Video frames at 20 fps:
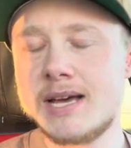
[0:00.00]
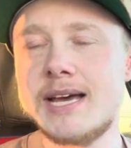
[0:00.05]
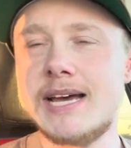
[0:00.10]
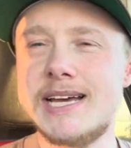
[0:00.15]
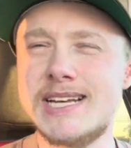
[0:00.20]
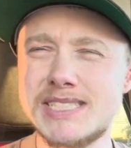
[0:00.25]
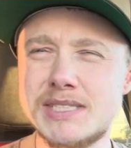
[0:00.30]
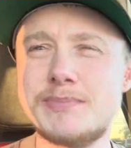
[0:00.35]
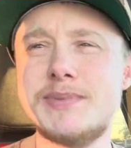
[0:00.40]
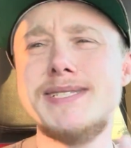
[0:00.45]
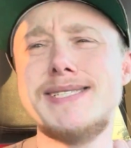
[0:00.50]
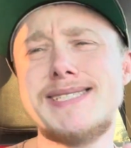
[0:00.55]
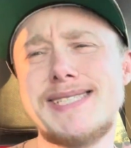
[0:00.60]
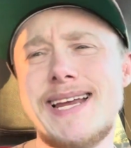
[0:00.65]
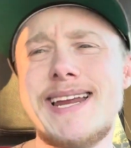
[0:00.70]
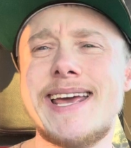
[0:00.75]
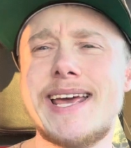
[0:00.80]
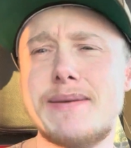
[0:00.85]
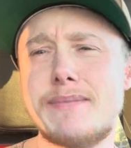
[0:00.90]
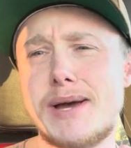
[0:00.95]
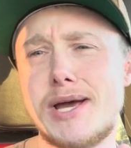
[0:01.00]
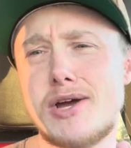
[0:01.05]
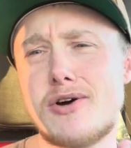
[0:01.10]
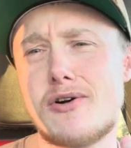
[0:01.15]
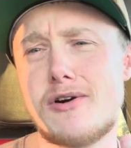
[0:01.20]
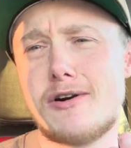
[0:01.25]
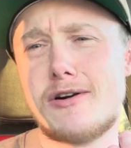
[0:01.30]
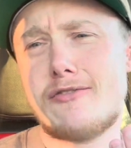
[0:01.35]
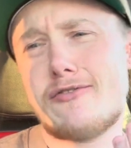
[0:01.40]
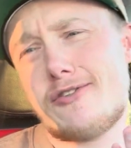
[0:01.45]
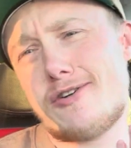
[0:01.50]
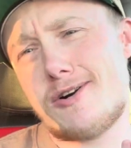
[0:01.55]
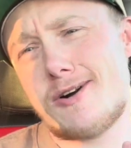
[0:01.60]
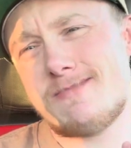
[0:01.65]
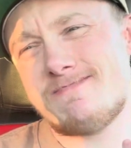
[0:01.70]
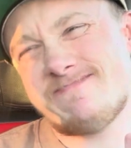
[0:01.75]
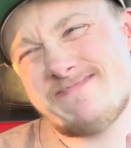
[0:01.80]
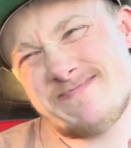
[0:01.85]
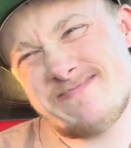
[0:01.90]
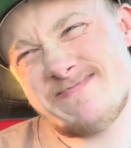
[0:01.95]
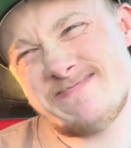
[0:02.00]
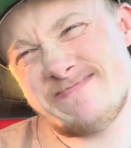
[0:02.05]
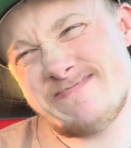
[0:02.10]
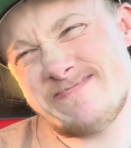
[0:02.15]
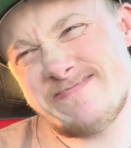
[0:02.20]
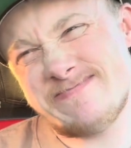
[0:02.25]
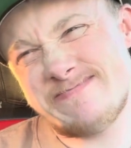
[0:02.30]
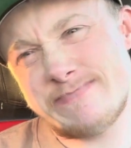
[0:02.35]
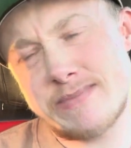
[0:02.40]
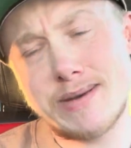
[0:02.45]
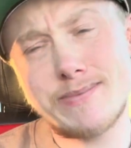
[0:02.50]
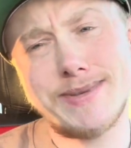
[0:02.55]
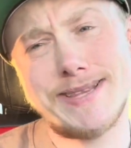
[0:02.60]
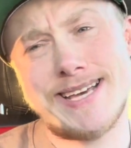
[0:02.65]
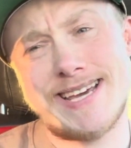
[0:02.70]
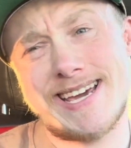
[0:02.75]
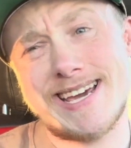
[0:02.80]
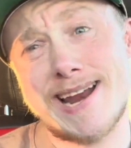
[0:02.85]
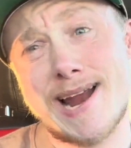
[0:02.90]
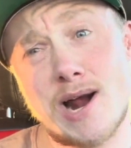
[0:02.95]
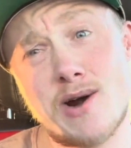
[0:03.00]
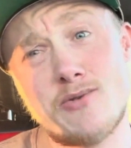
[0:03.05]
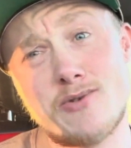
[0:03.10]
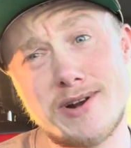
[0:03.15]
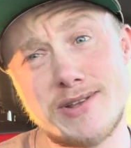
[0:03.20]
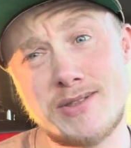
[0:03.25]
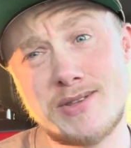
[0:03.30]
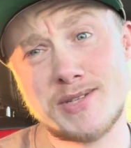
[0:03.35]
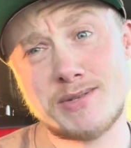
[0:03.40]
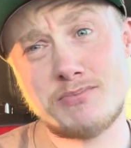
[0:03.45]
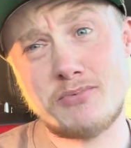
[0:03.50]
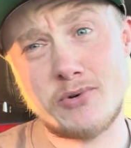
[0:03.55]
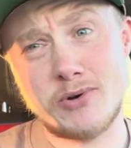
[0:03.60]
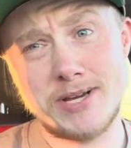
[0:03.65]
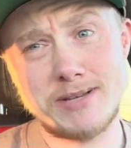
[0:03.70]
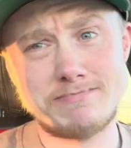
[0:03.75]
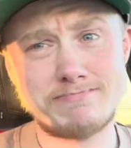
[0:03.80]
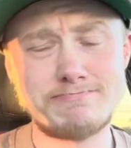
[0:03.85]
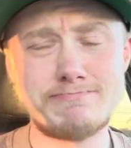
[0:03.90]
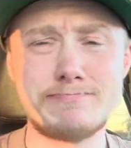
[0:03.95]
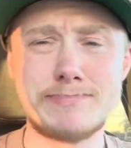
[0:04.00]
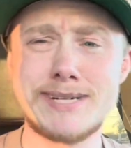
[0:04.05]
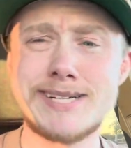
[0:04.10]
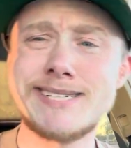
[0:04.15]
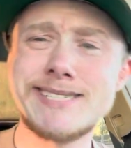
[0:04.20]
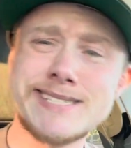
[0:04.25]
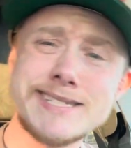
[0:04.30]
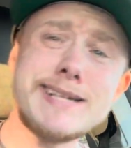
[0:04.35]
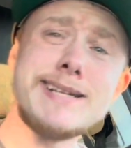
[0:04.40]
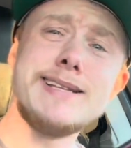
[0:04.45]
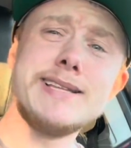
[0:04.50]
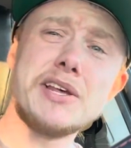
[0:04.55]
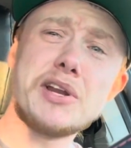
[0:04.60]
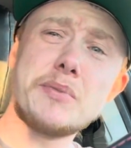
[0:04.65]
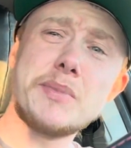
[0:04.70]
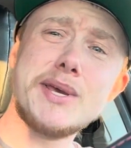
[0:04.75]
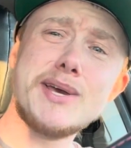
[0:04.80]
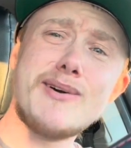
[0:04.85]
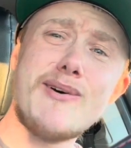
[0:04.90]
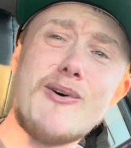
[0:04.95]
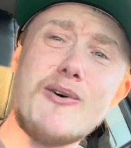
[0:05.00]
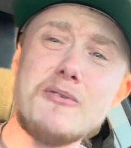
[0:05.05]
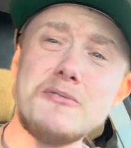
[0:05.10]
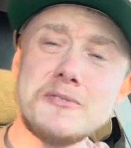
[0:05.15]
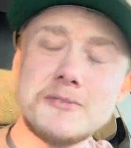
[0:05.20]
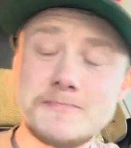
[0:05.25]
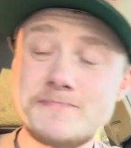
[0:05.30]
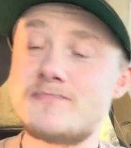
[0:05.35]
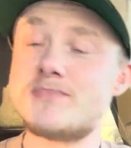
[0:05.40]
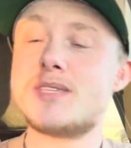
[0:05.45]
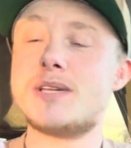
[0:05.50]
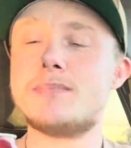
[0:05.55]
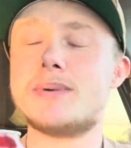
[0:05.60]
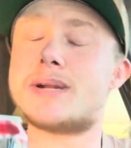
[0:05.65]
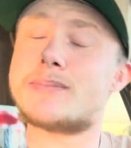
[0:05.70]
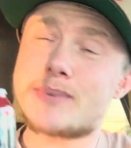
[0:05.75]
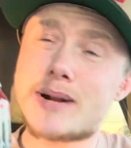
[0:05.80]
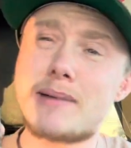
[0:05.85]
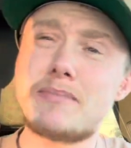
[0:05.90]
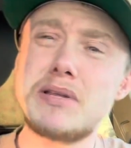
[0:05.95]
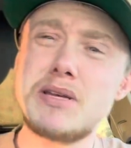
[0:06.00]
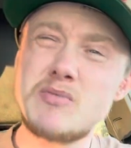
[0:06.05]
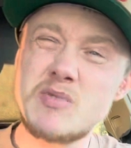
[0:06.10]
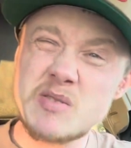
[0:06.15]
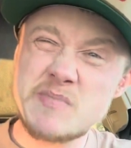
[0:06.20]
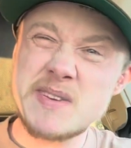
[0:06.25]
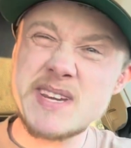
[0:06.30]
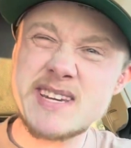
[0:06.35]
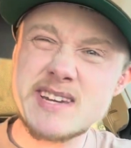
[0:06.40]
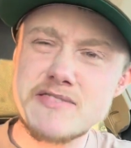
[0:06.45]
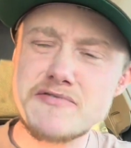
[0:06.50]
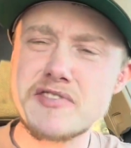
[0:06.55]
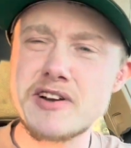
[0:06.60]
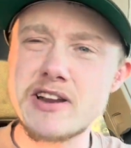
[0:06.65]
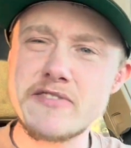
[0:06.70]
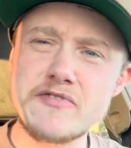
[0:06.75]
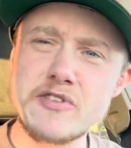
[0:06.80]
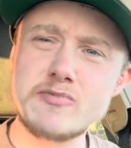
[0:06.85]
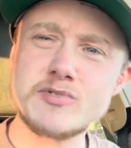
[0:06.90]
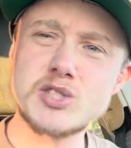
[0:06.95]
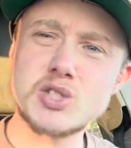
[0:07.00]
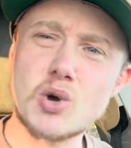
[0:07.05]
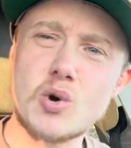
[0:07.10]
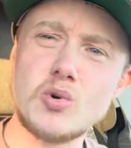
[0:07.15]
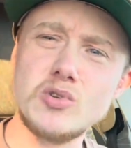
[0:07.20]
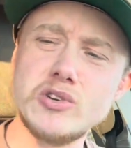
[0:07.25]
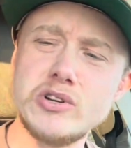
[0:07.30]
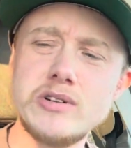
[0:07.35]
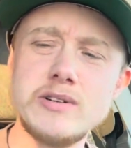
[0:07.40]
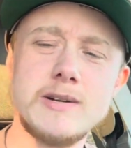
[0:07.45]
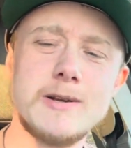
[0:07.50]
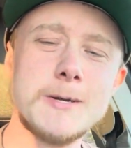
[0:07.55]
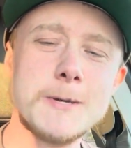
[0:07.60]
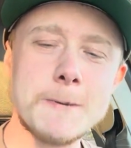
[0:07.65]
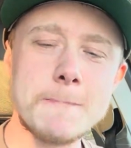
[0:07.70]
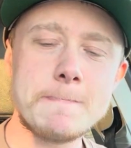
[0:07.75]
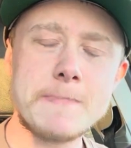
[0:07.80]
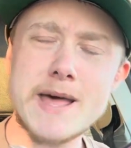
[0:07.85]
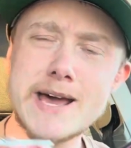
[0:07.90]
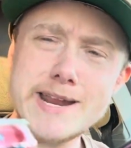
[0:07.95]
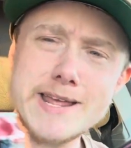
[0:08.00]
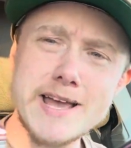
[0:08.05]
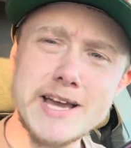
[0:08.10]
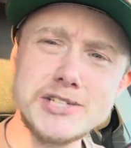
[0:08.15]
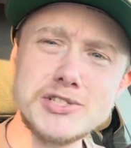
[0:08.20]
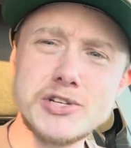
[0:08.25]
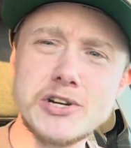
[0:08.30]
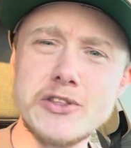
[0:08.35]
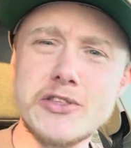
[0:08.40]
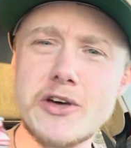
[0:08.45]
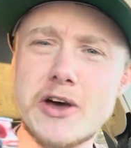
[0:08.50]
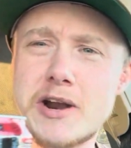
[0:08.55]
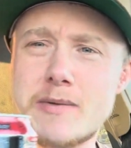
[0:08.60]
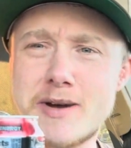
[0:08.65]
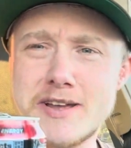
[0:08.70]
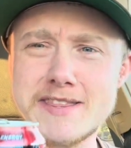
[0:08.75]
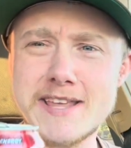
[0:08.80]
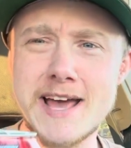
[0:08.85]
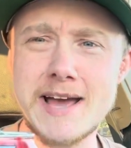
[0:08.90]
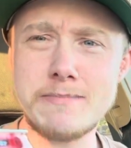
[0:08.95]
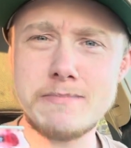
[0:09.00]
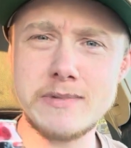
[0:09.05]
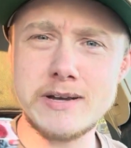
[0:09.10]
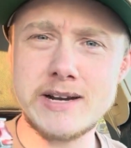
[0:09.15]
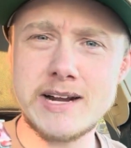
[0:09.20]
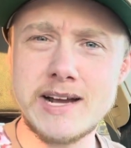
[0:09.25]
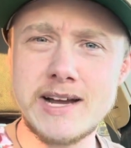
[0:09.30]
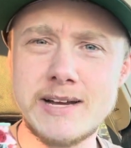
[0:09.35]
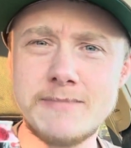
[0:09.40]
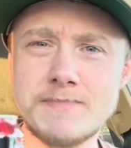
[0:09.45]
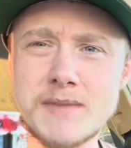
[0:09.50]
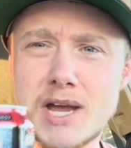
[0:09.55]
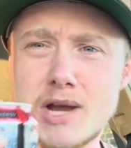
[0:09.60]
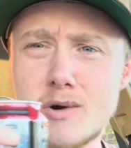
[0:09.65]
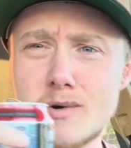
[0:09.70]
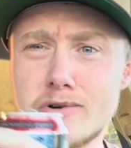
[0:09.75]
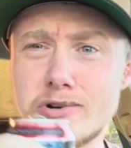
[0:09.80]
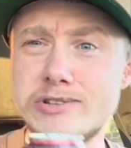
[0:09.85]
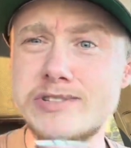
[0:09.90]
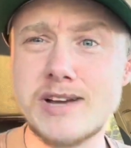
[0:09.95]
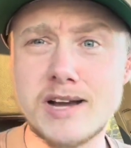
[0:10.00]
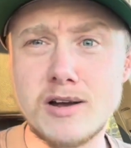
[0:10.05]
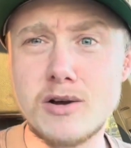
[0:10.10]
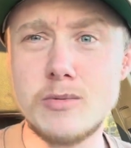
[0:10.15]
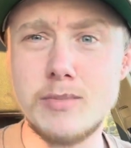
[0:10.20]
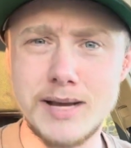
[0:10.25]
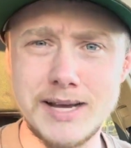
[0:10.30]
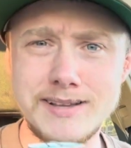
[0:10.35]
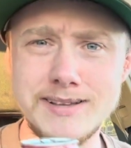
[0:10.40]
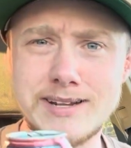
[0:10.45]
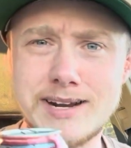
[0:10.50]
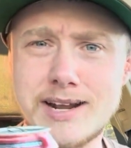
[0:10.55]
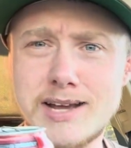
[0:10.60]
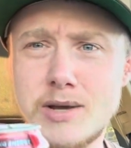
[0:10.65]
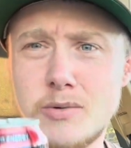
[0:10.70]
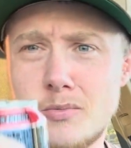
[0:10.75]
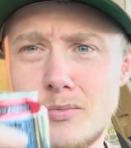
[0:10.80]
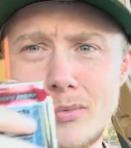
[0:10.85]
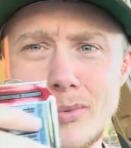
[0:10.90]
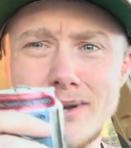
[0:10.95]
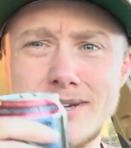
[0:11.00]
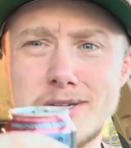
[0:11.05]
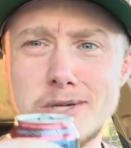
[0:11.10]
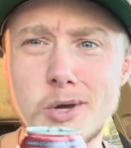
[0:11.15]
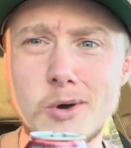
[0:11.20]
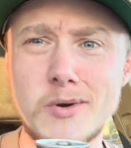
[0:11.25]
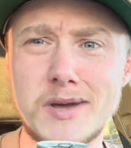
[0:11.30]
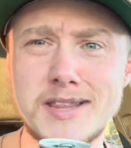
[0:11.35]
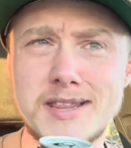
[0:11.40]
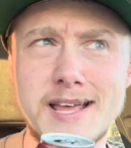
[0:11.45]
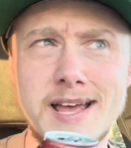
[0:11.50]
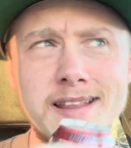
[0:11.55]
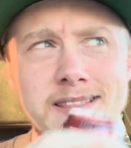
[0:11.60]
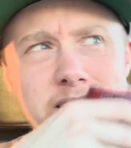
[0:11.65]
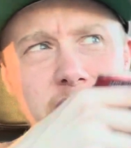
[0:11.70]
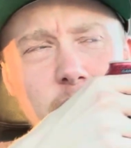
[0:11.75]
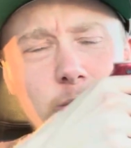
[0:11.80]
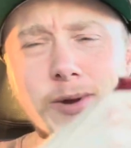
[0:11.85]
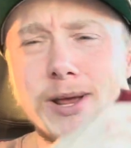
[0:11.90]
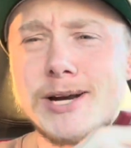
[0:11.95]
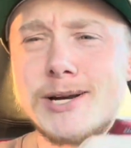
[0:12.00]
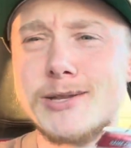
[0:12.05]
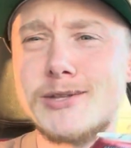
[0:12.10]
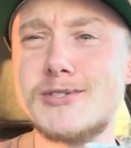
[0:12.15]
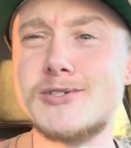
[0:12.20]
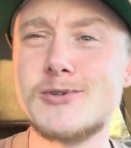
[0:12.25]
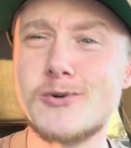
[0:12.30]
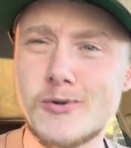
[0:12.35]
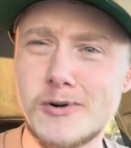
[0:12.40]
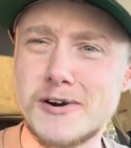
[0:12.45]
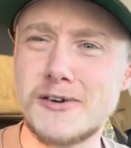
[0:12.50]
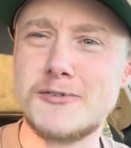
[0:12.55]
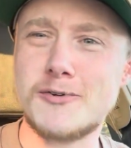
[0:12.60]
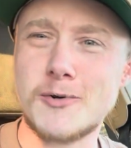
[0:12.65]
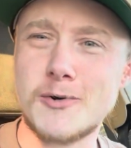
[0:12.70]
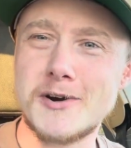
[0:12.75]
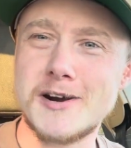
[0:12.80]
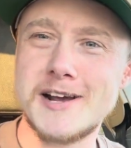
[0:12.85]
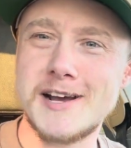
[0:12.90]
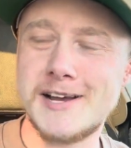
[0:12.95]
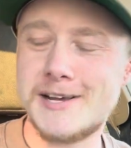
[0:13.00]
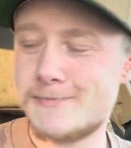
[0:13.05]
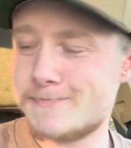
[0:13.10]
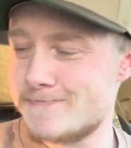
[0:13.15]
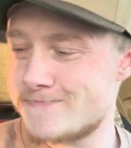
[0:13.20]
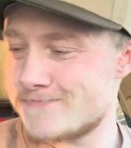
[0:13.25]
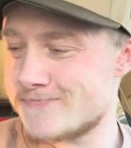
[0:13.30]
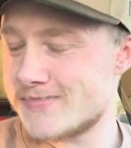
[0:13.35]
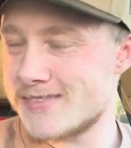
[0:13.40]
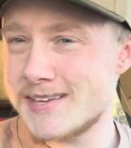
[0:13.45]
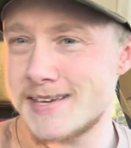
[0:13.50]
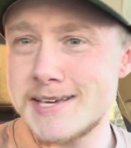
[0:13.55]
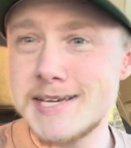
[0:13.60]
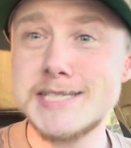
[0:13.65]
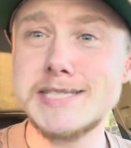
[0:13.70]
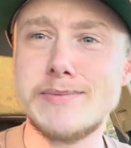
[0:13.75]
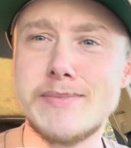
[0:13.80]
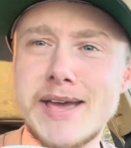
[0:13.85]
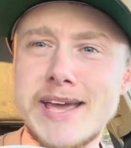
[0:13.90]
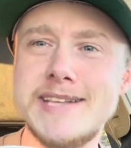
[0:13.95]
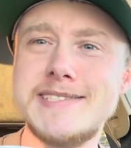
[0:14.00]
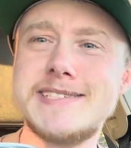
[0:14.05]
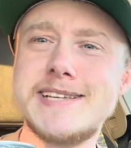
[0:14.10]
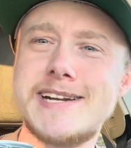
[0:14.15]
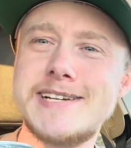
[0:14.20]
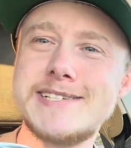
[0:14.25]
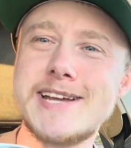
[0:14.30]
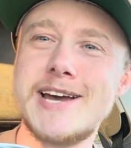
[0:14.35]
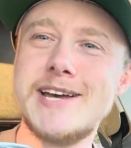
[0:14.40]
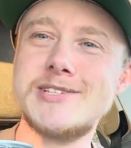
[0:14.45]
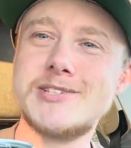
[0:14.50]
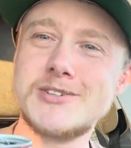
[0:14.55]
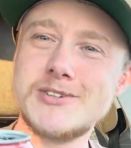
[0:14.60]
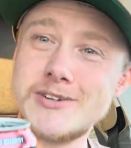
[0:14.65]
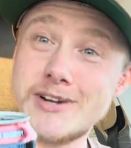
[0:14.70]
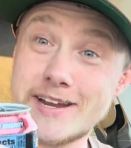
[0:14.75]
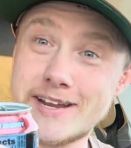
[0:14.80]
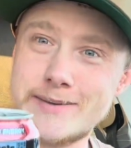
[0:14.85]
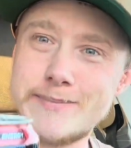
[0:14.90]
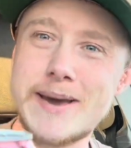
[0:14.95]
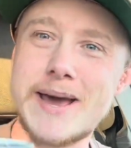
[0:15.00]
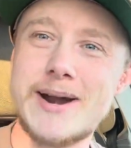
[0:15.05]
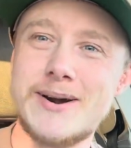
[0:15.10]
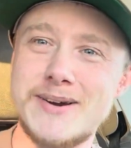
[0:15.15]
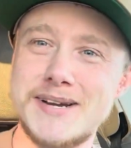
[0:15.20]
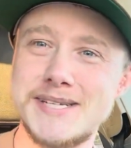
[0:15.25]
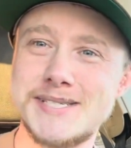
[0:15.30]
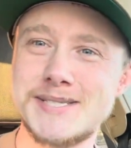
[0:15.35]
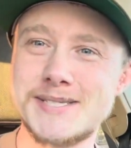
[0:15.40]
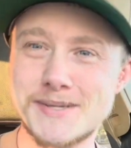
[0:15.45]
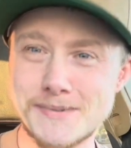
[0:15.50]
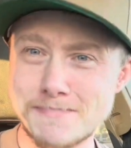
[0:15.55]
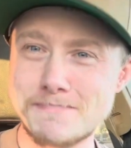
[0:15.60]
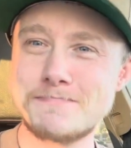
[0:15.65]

It's been sitting in my car for maybe like an hour at this point, but it's still a little bit cold, but it probably would be different if it was colder. I, I should have thought about that, but uh, I ordered Taco Bell and I went to go get that, and then I ran into the store for uh, some hand sanitizer and batteries.